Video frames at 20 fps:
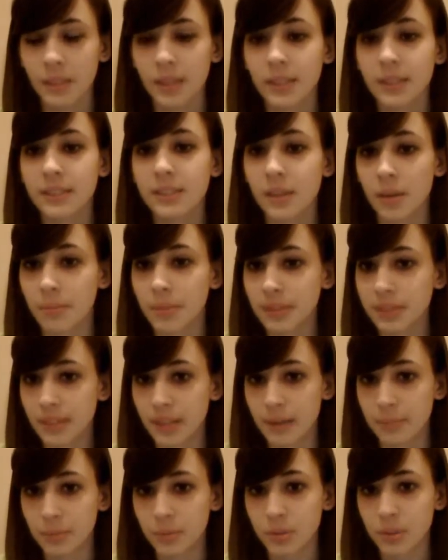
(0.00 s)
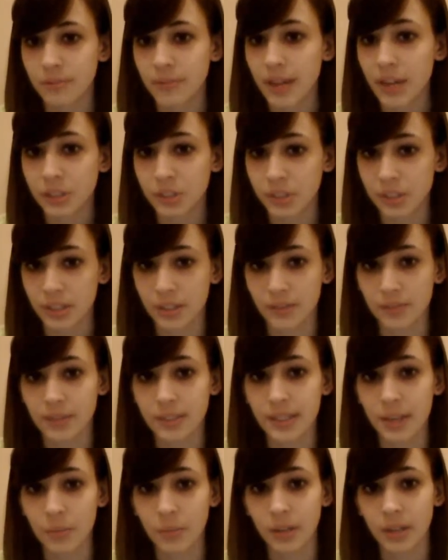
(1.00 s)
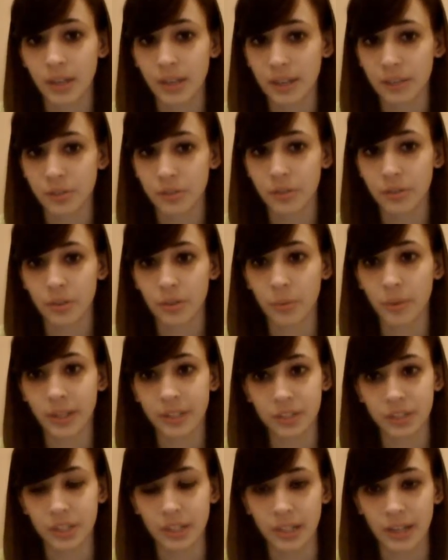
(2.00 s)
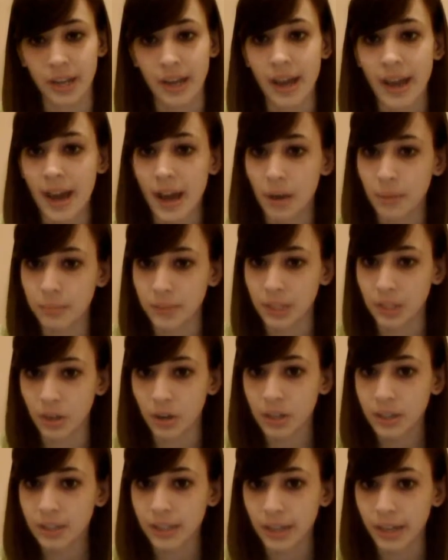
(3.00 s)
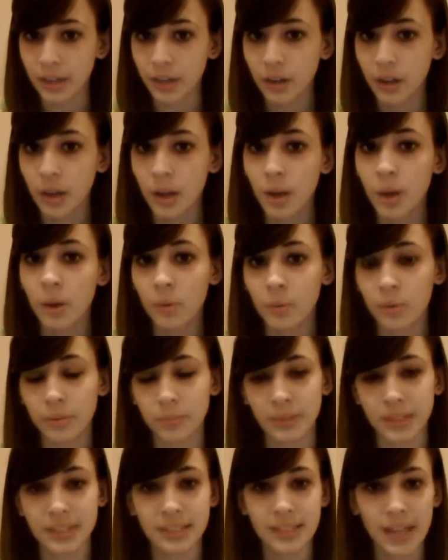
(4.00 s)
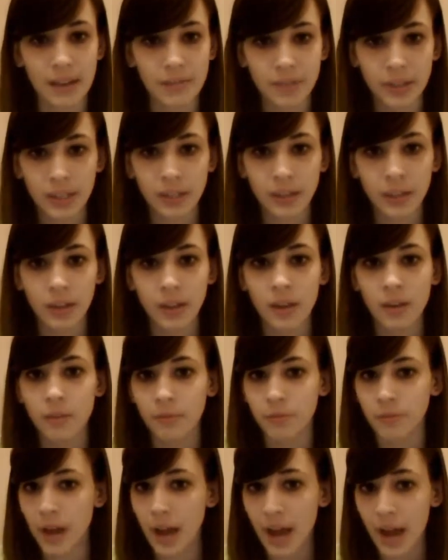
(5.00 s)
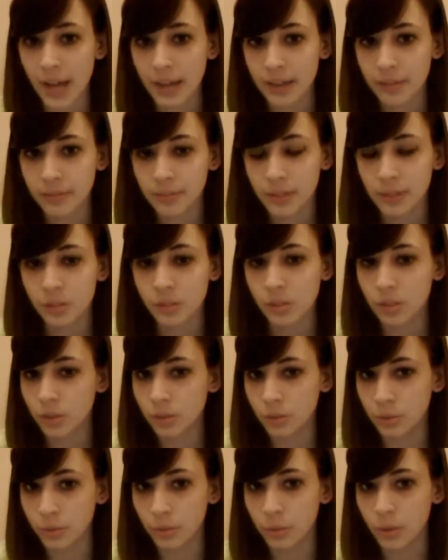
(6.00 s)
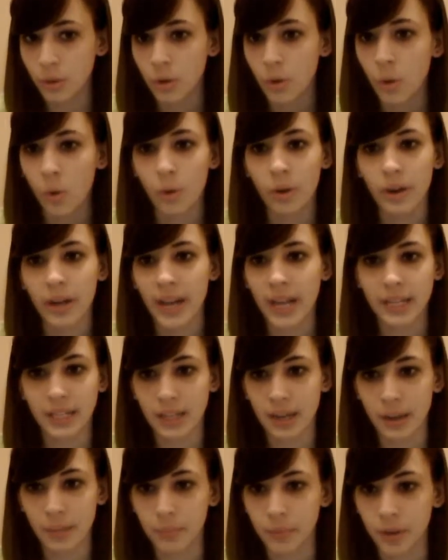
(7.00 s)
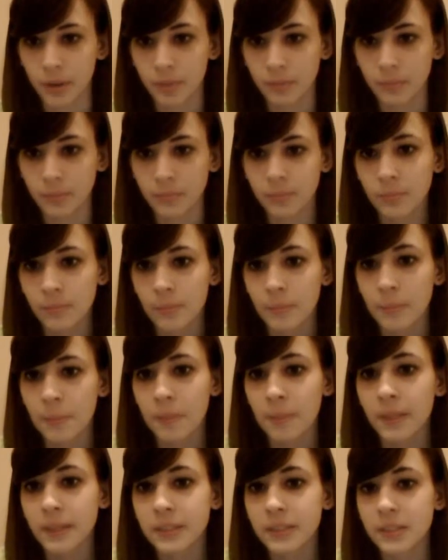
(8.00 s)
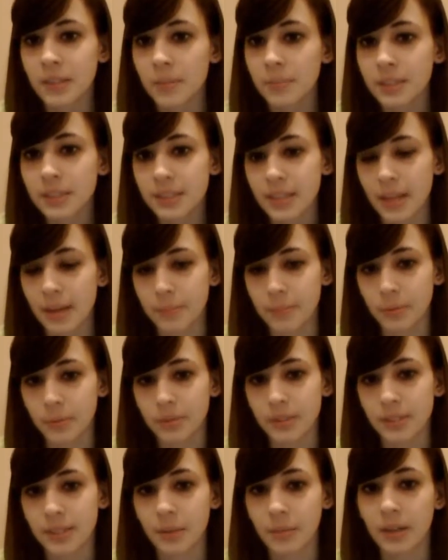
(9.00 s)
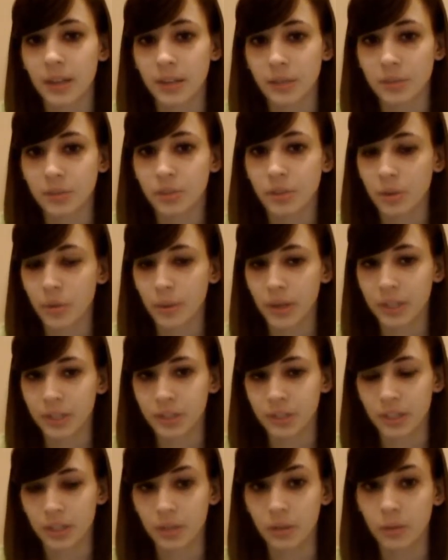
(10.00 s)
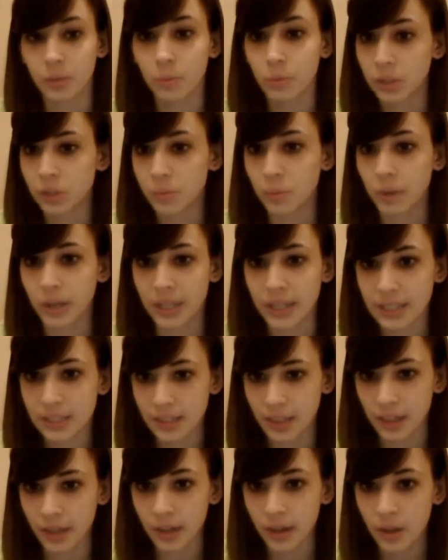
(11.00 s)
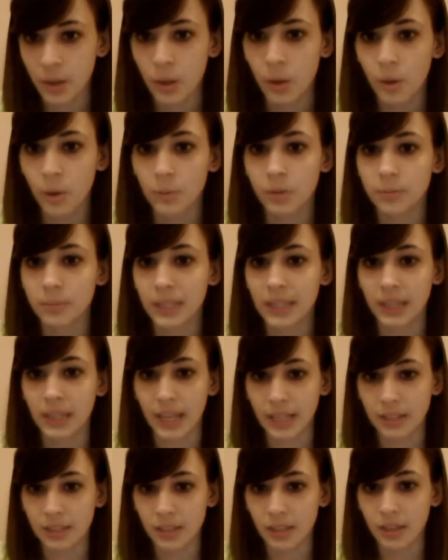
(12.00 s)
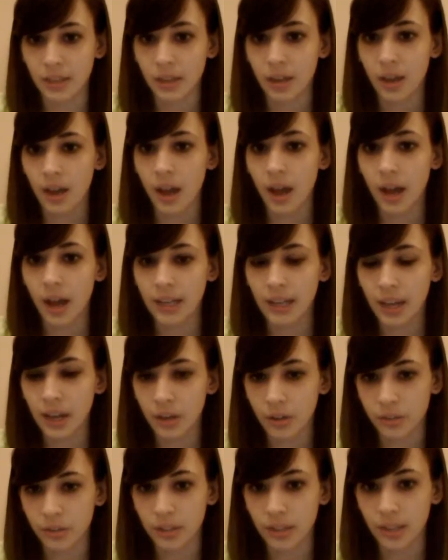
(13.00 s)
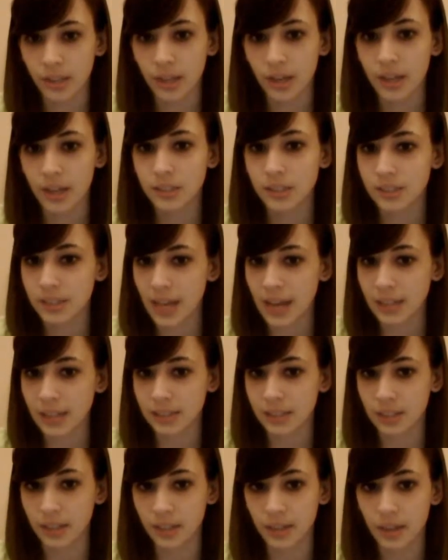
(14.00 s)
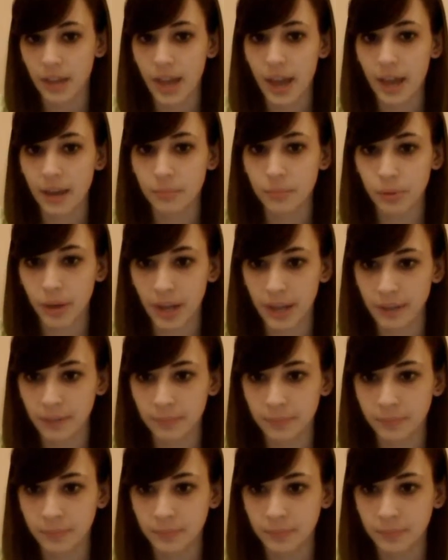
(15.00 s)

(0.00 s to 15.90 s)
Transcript: Some examples of adjectives that would answer the question, how many are there, would be 7, 5, 2, or any number. Some examples that would answer the question, which one is it, would be lazy, unhealthy, sassy, and bright.